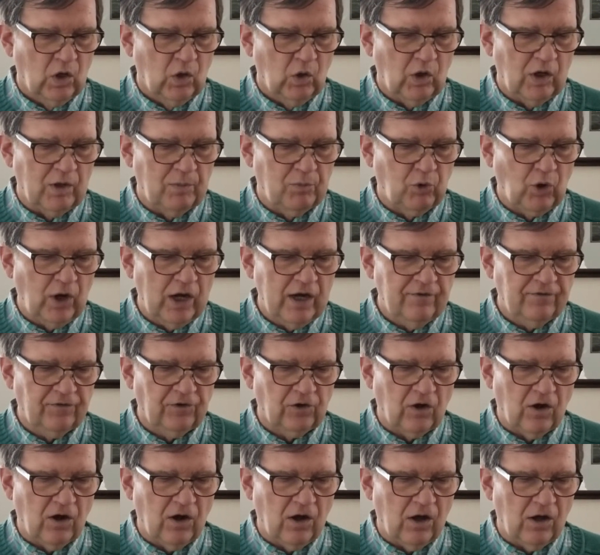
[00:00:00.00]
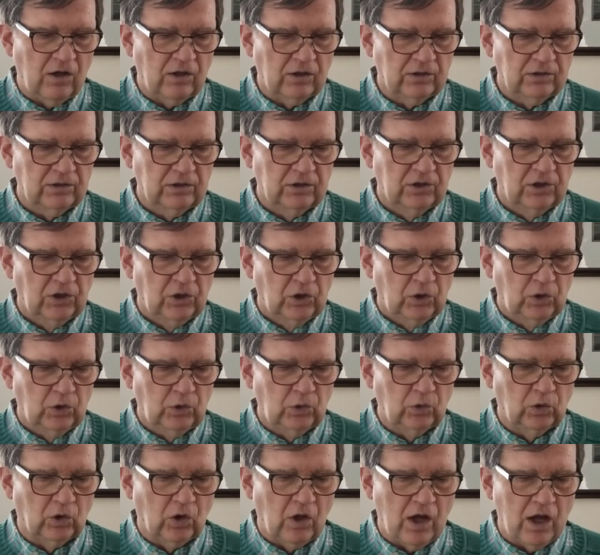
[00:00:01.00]
We pray for all
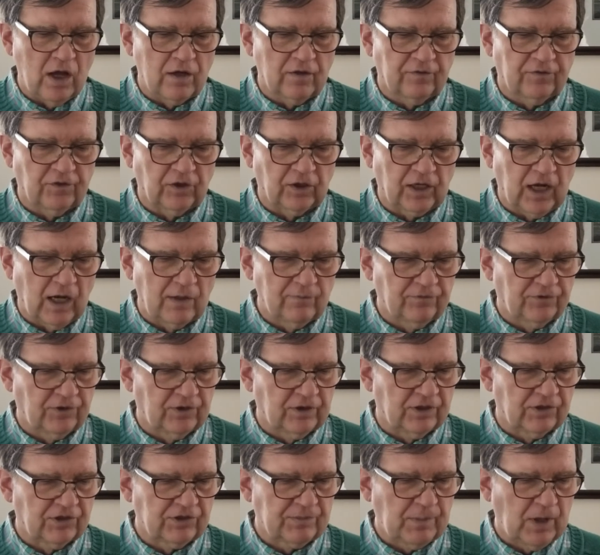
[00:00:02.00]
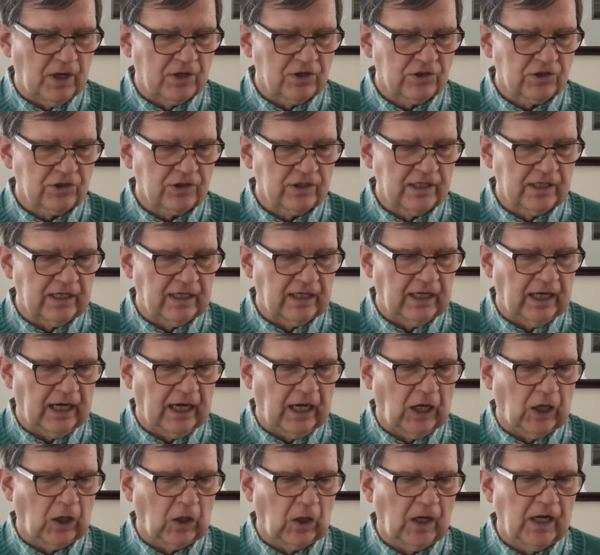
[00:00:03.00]
who long for comfort, especially
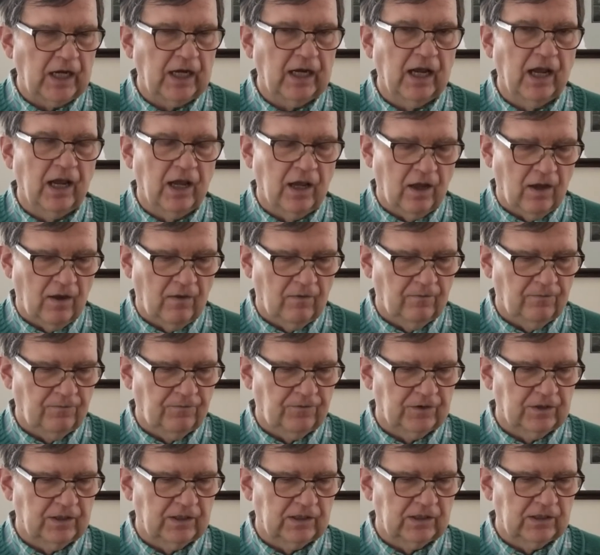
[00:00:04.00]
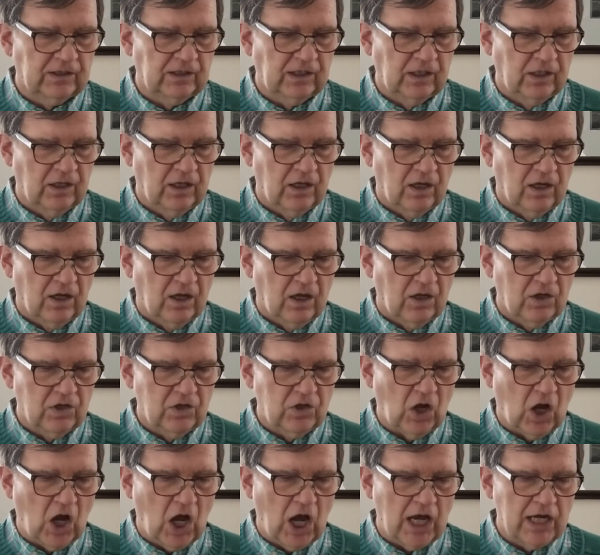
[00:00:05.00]
Carrie, Phil,
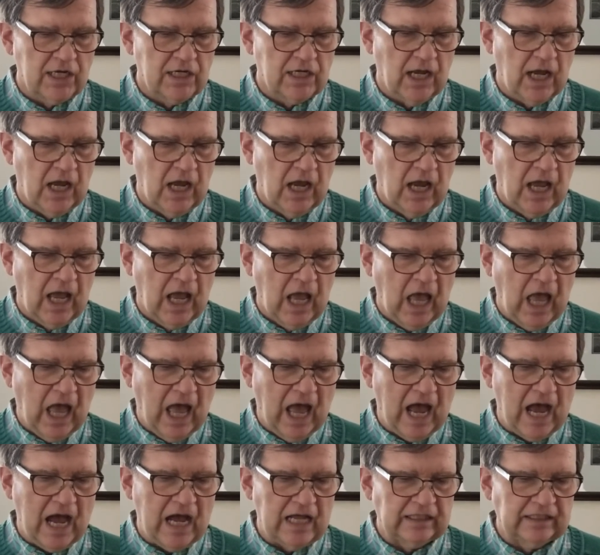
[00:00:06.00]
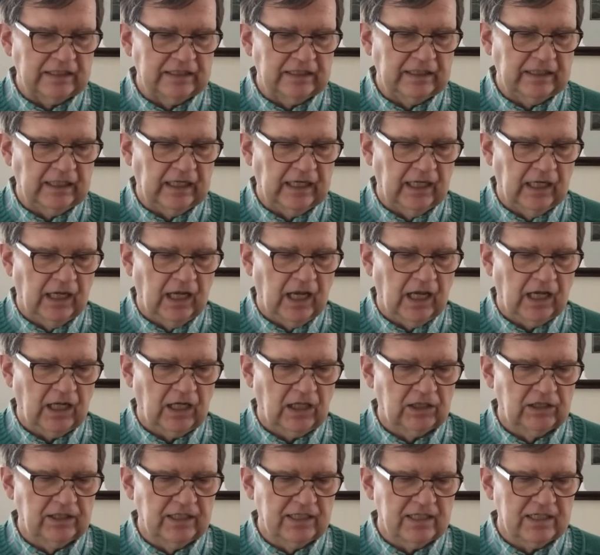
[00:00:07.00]
Don, Holly,
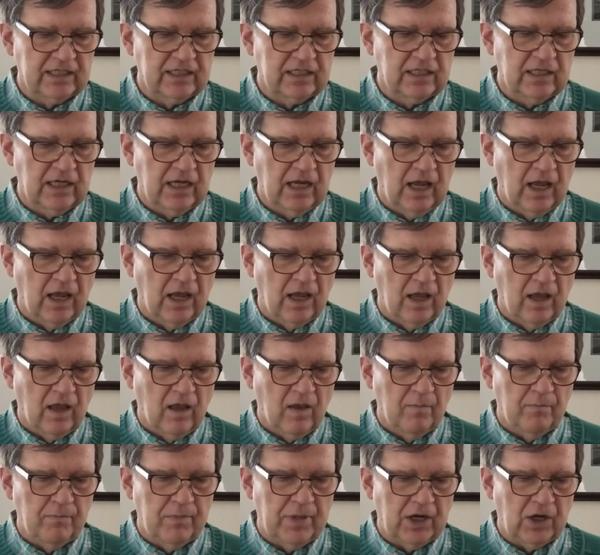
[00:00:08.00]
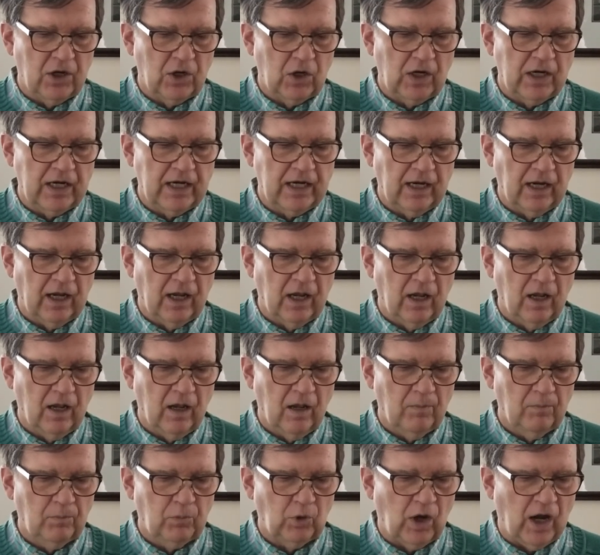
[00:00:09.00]
Clinton, Barry,
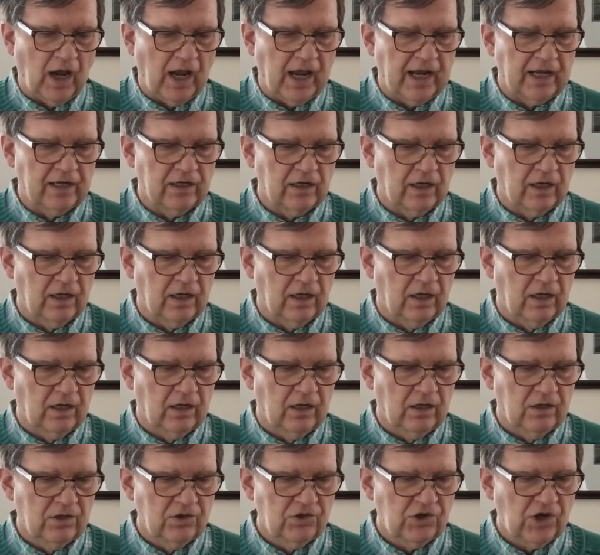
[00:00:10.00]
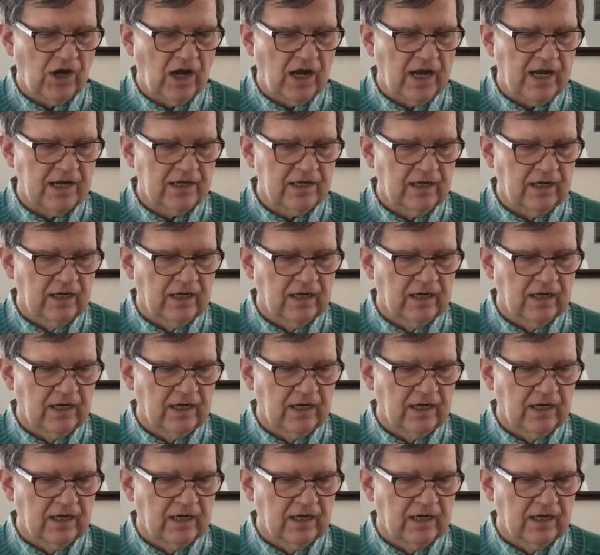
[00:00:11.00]
Brian, John,